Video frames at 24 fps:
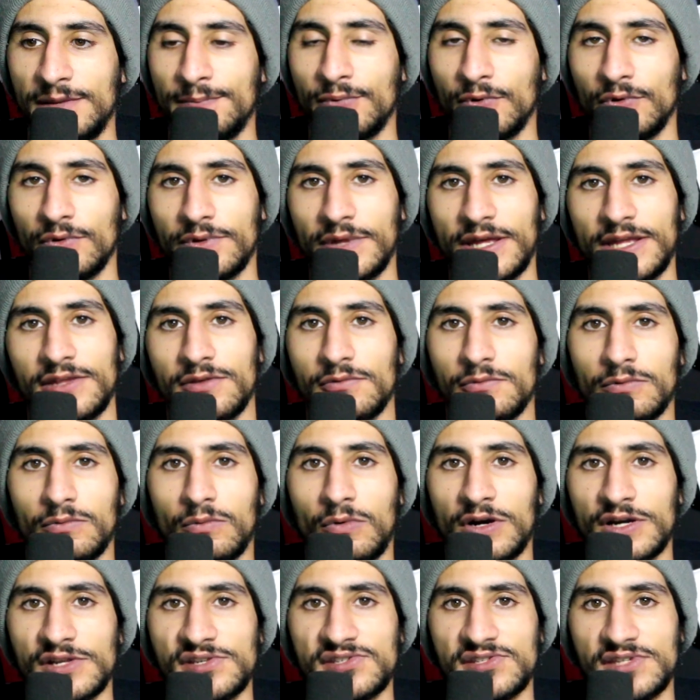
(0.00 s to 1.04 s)
people that you
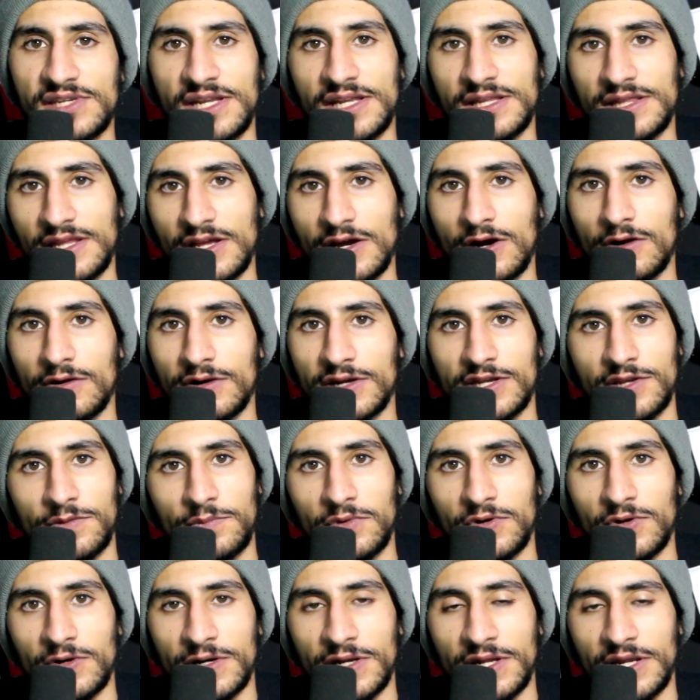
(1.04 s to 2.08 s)
would want to see in the RE
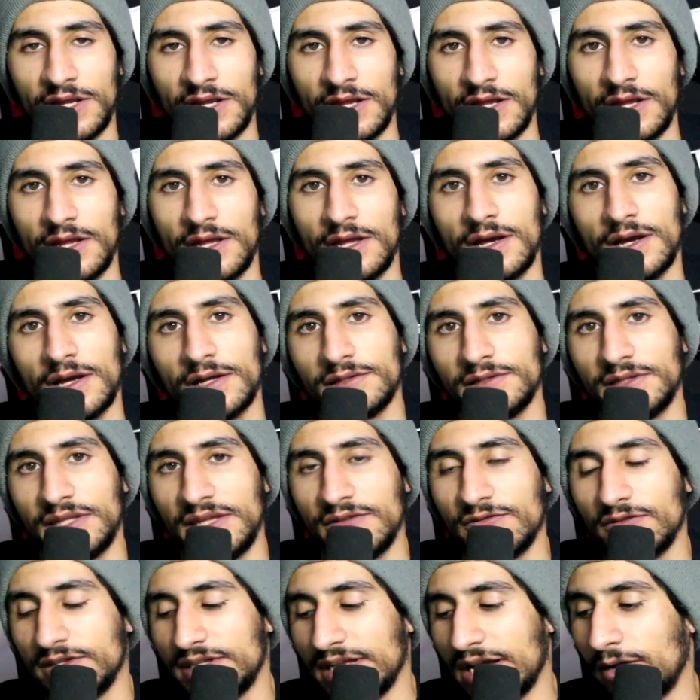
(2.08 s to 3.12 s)
community,
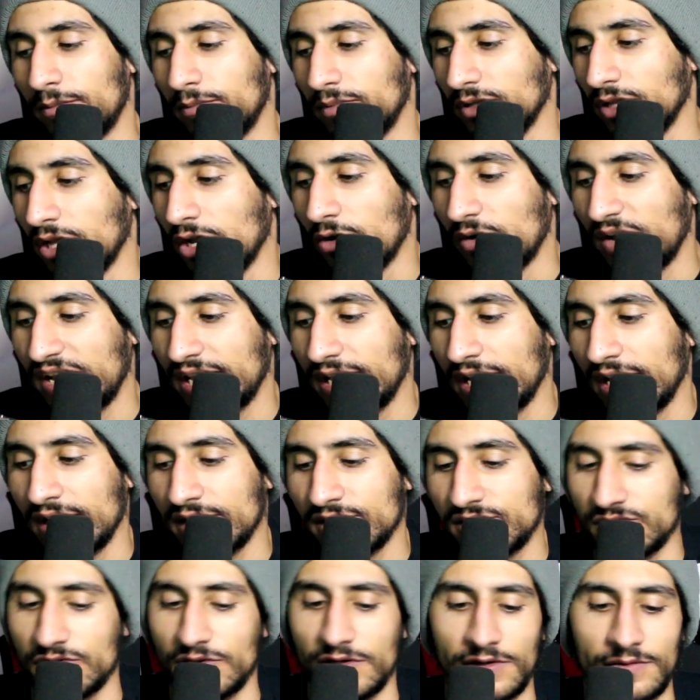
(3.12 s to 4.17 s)
leave it down below, I
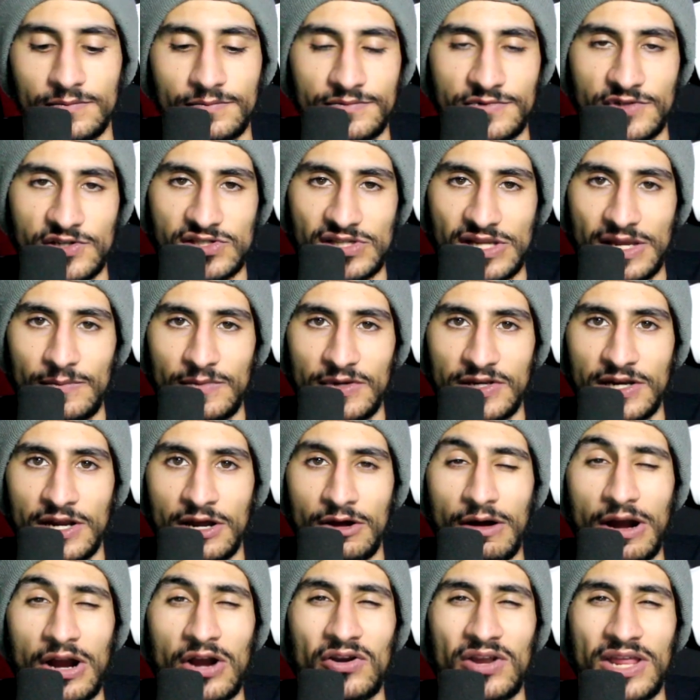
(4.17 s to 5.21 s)
guess, or just let
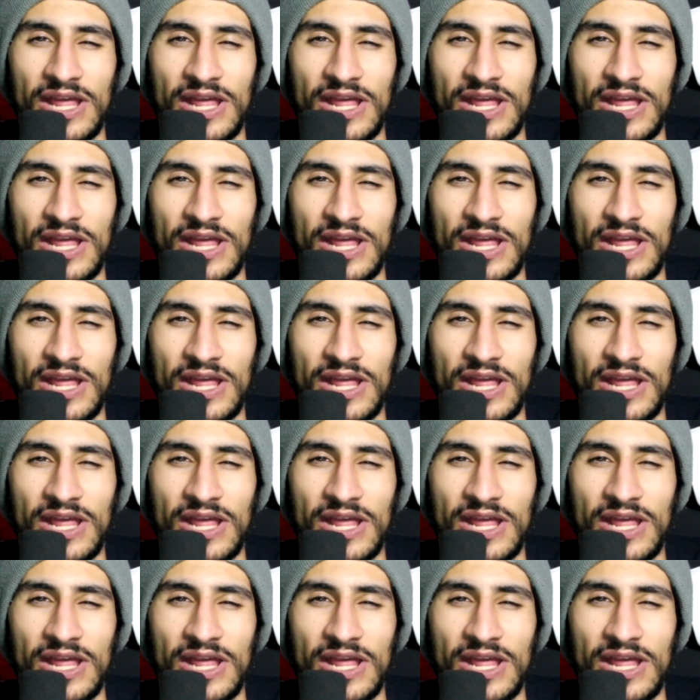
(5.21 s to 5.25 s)
me know.